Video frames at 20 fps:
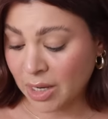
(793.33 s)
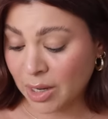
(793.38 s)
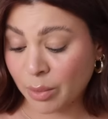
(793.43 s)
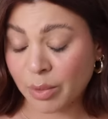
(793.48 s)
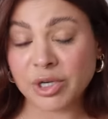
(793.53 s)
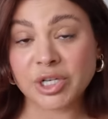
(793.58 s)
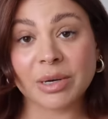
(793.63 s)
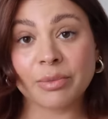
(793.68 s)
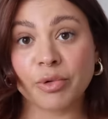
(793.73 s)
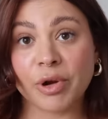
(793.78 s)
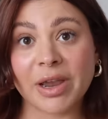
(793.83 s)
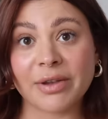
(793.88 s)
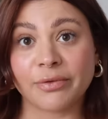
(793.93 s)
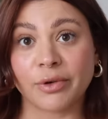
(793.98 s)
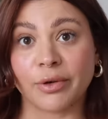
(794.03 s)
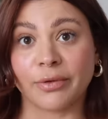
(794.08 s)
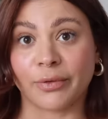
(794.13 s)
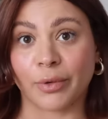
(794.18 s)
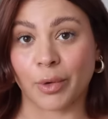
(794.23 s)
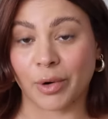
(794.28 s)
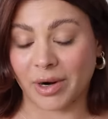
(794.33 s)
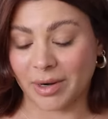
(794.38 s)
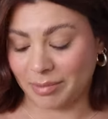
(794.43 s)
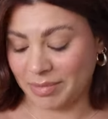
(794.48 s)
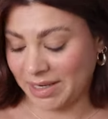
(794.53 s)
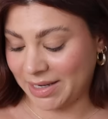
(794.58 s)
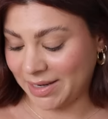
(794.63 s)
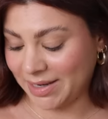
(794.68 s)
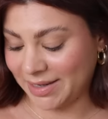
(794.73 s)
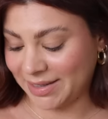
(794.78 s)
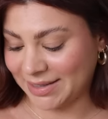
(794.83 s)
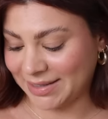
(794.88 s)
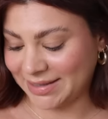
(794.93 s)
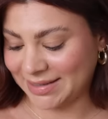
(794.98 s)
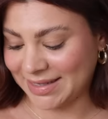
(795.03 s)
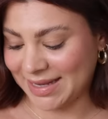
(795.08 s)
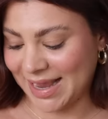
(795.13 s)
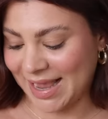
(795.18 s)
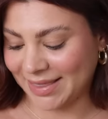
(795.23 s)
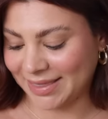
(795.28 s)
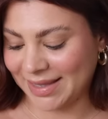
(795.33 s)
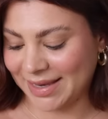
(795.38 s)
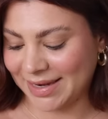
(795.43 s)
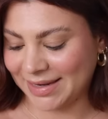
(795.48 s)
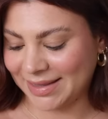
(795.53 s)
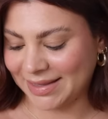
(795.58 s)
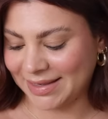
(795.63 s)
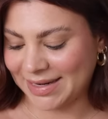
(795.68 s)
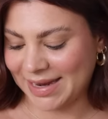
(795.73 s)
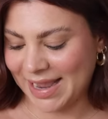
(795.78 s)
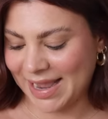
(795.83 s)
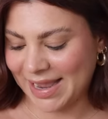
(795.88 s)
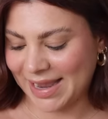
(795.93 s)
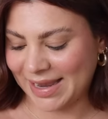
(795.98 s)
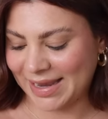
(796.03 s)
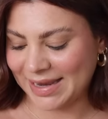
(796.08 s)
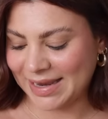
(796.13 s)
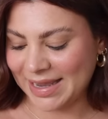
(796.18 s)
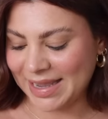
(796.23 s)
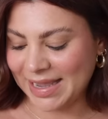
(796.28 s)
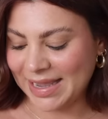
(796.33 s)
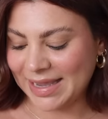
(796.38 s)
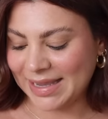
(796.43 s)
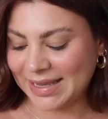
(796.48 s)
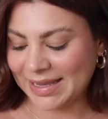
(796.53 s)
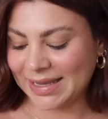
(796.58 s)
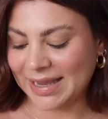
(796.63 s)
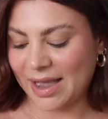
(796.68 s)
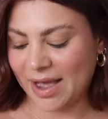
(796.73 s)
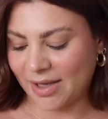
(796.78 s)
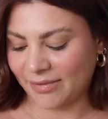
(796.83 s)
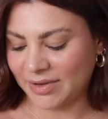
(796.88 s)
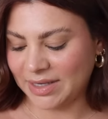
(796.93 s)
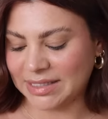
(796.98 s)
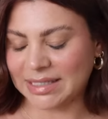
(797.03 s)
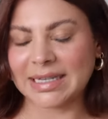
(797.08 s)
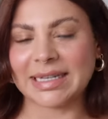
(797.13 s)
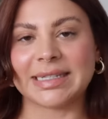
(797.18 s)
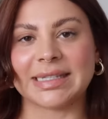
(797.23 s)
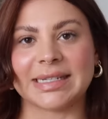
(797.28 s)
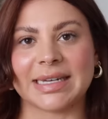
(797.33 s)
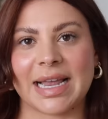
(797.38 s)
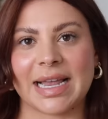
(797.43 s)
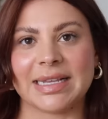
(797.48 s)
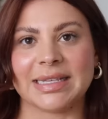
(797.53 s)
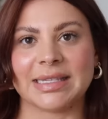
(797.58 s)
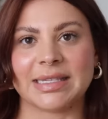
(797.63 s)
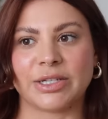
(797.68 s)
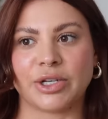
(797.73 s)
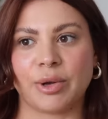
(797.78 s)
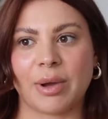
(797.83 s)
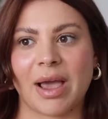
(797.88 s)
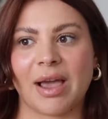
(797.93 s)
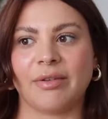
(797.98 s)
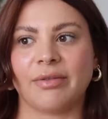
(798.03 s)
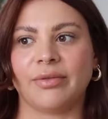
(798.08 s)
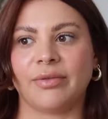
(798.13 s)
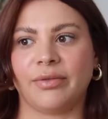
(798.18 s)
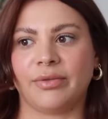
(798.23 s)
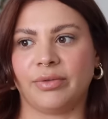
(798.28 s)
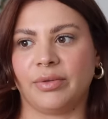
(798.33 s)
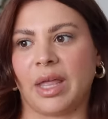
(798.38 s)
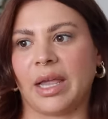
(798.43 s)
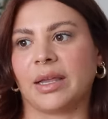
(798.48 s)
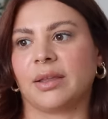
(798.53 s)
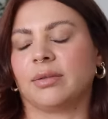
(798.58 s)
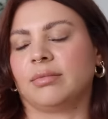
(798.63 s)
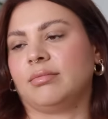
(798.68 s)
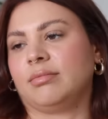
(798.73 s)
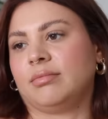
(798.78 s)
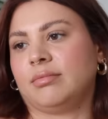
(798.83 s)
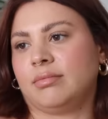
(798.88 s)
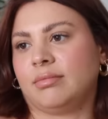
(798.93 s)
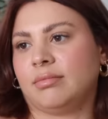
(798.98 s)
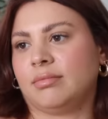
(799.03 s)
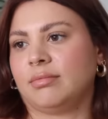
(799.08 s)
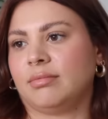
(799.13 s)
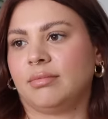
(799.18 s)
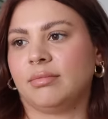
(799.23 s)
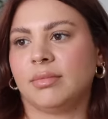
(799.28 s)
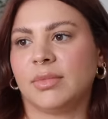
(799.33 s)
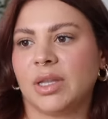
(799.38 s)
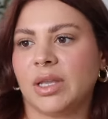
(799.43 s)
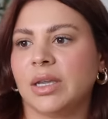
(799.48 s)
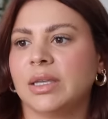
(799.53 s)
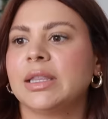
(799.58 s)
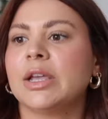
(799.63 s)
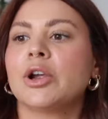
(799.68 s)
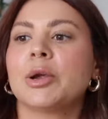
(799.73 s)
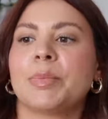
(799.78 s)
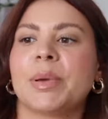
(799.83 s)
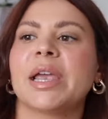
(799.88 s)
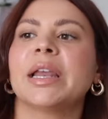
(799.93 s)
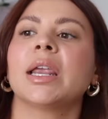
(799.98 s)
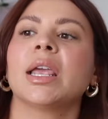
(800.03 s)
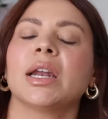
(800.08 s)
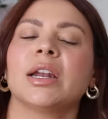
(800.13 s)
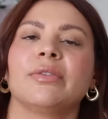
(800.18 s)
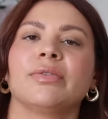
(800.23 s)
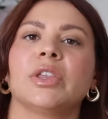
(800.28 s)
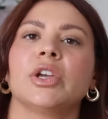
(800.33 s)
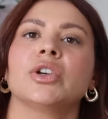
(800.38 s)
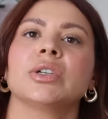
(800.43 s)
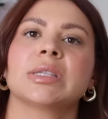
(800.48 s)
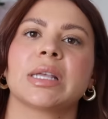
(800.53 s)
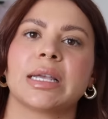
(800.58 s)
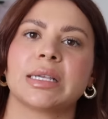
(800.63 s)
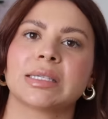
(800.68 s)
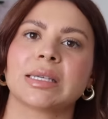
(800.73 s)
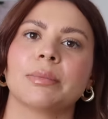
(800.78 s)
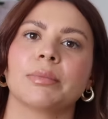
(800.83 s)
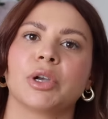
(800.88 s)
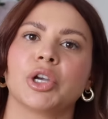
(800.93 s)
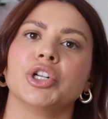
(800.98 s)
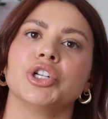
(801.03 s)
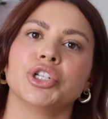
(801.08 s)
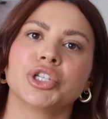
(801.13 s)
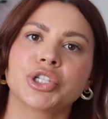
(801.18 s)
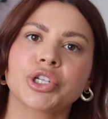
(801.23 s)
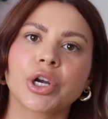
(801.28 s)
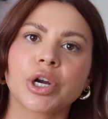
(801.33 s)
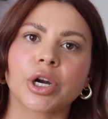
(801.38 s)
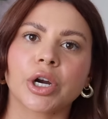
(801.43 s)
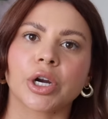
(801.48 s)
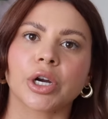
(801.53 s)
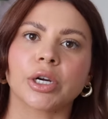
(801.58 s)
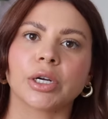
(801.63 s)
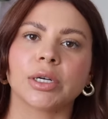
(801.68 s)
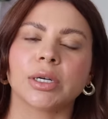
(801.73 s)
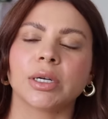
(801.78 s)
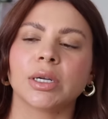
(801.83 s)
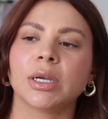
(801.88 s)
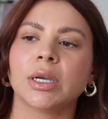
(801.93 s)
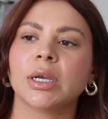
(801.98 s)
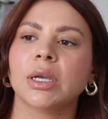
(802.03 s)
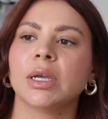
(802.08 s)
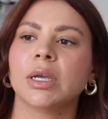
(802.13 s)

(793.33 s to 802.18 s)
which I'm grateful for because at the end of the day, obviously it's nice to have like their opinion if there's like some concern